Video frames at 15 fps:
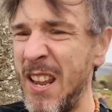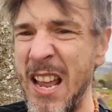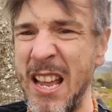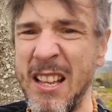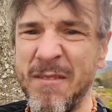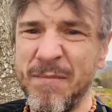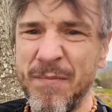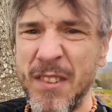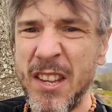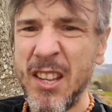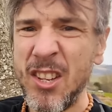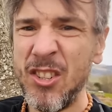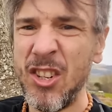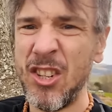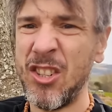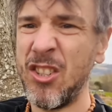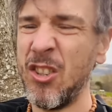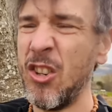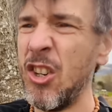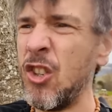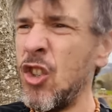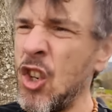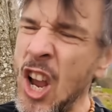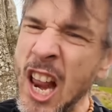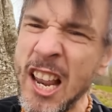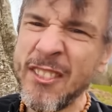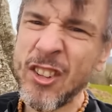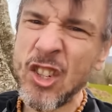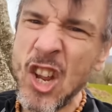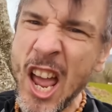yeah, just sort of chill
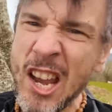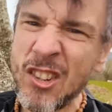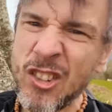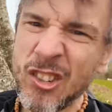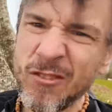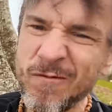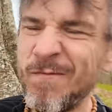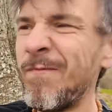in the tent,